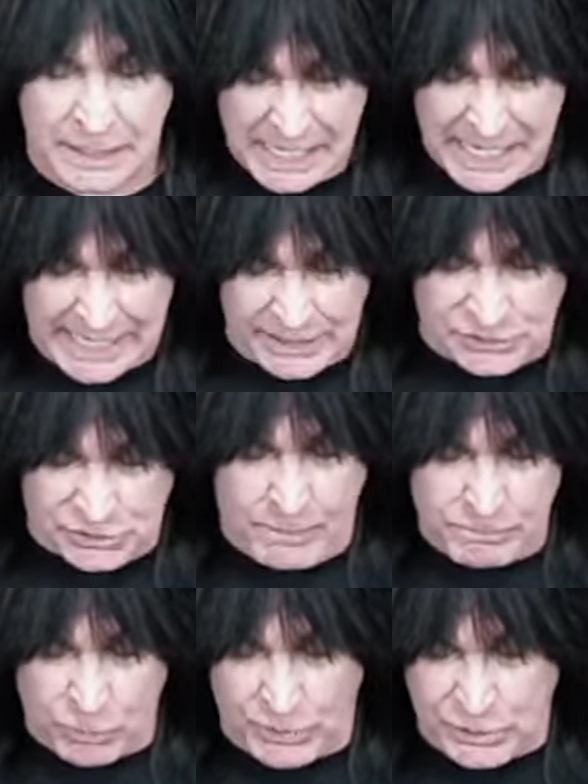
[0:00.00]
And so
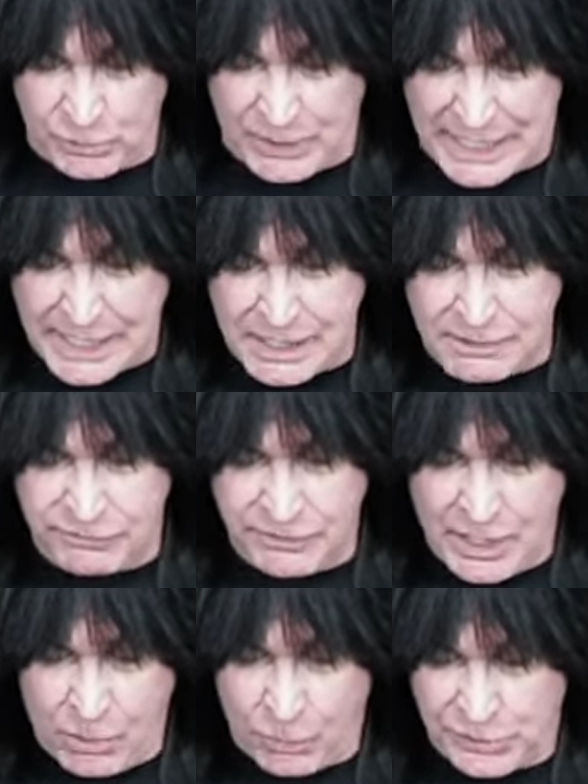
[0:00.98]
when
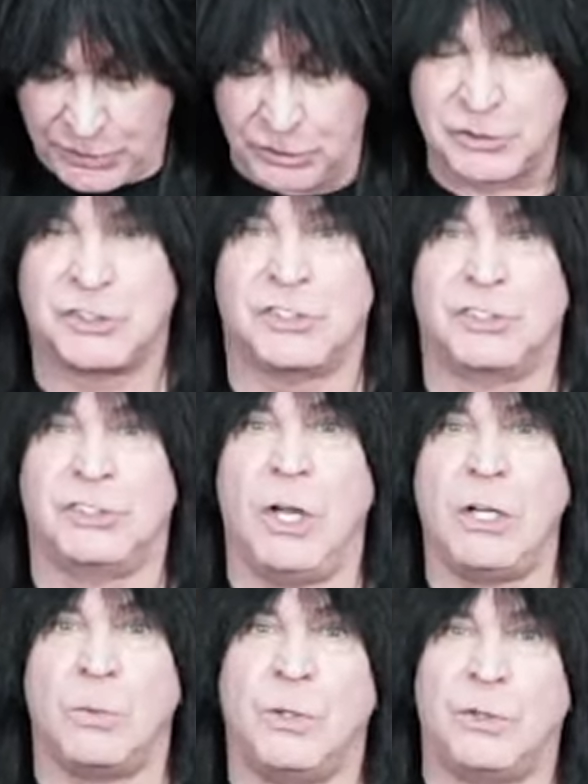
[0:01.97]
you're
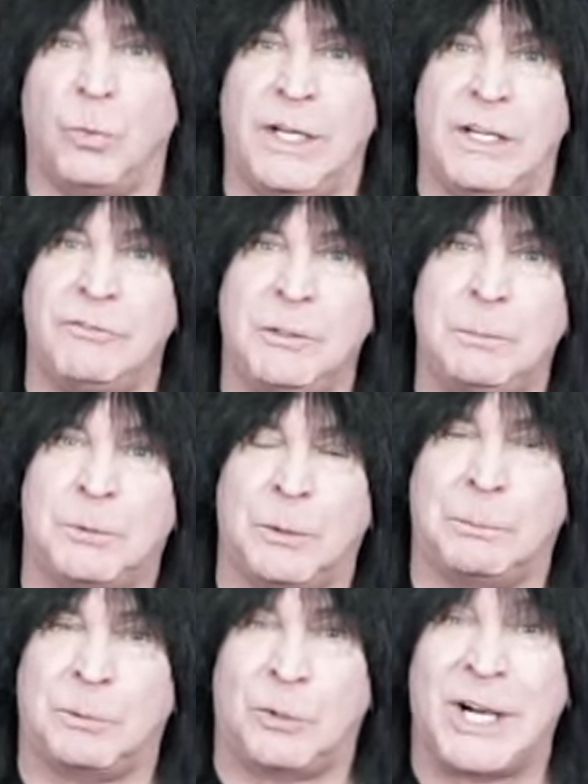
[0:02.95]
stuck with whatever
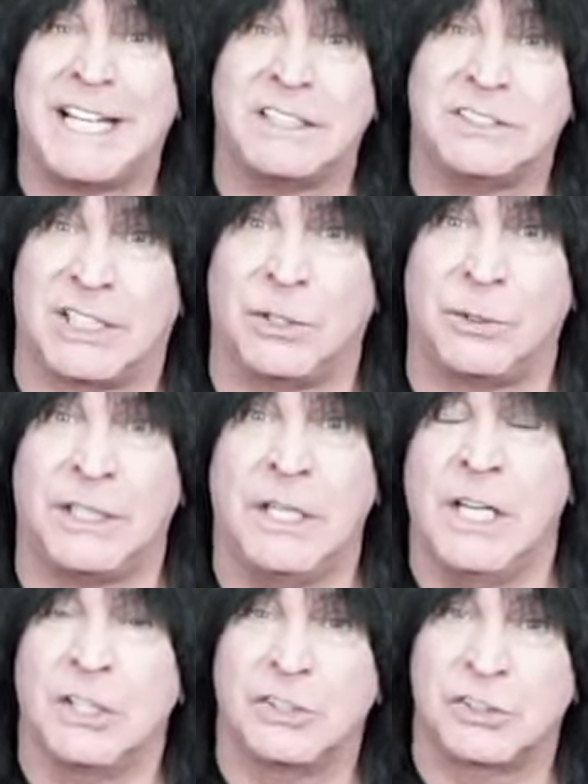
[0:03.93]
proprietary
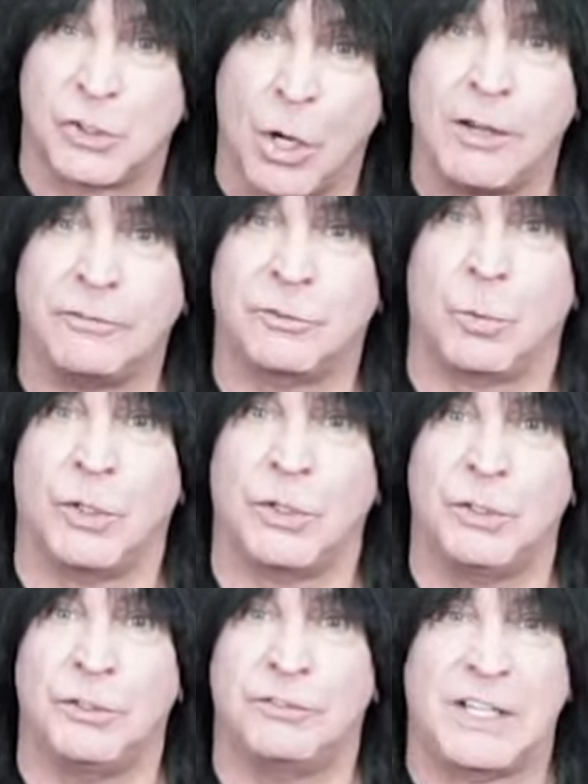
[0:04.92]
software
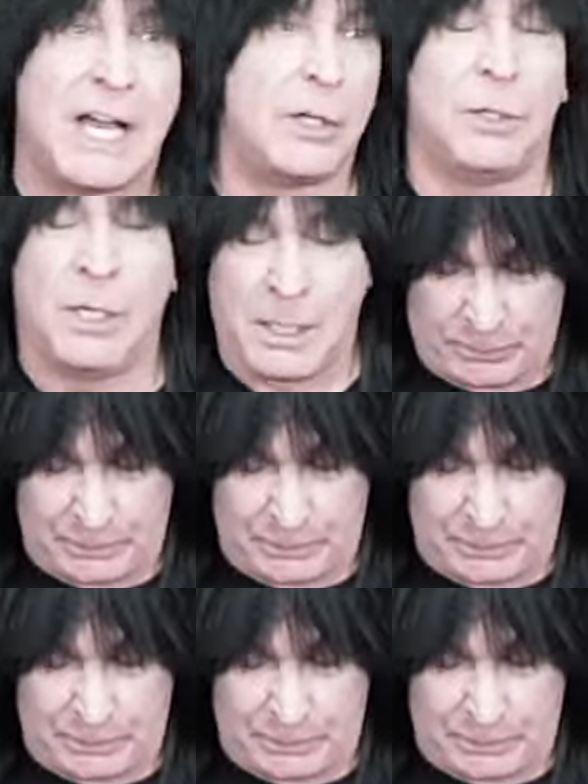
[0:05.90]
you've got or